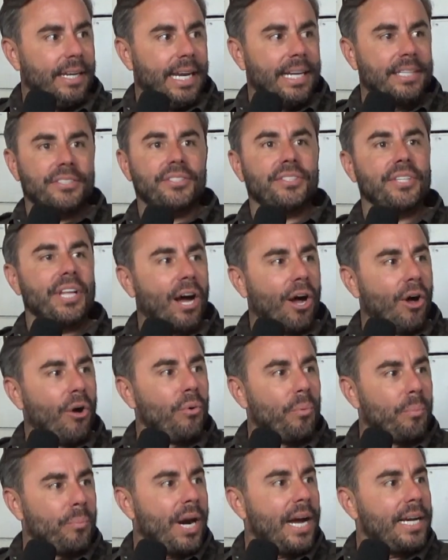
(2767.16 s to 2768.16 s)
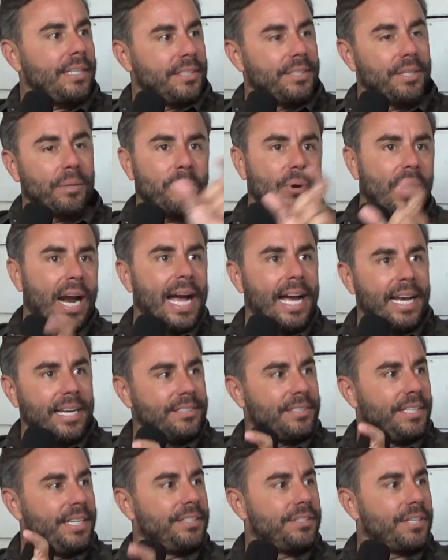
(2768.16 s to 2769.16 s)
It's the whole process. The prize
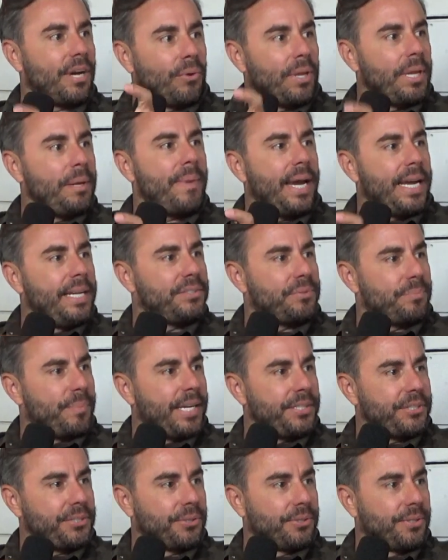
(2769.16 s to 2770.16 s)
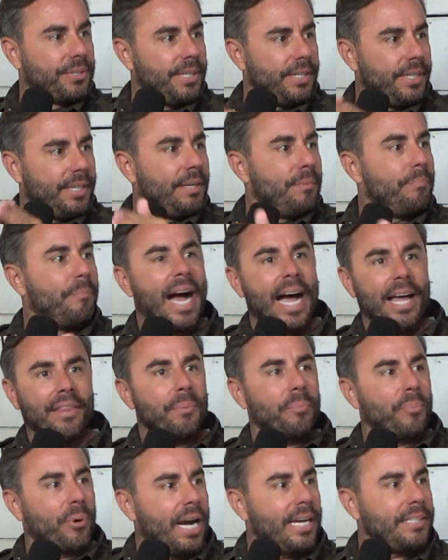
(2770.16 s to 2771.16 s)
is only made special by the
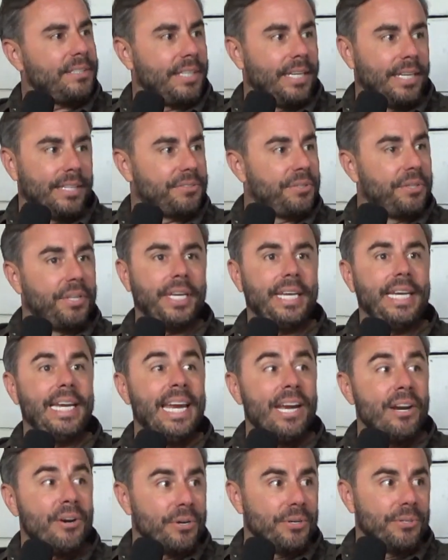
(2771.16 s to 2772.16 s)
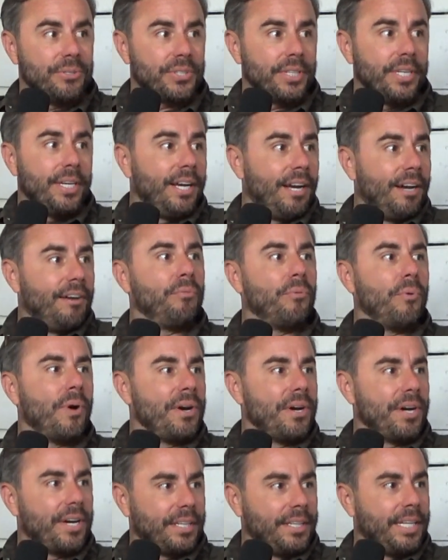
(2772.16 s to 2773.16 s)
process, the years of work
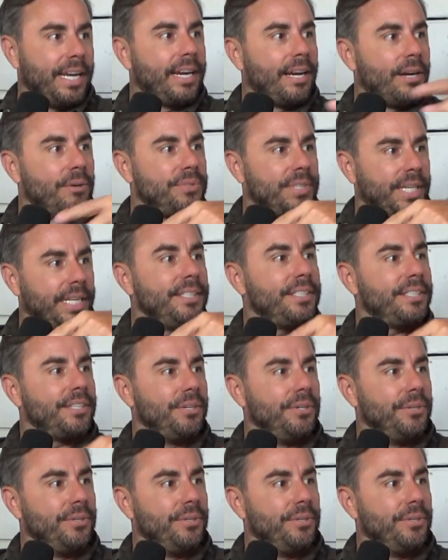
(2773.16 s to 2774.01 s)
that goes into.